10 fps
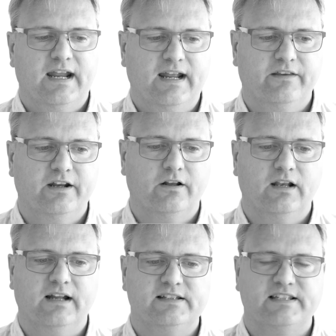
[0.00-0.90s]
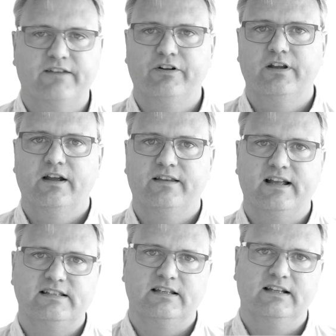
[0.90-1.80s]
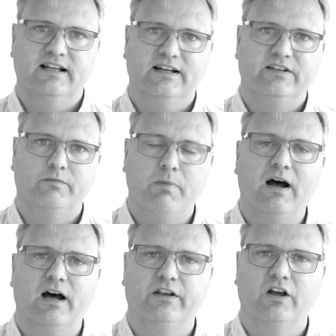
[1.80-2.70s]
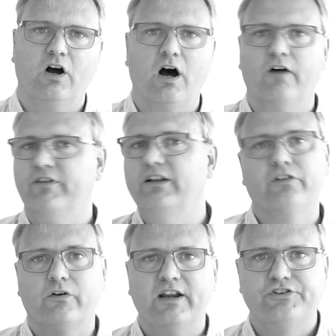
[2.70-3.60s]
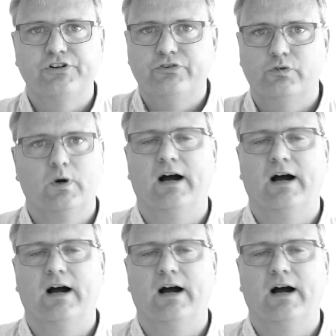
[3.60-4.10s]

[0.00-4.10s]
And then on line seven, that's the last part of integration to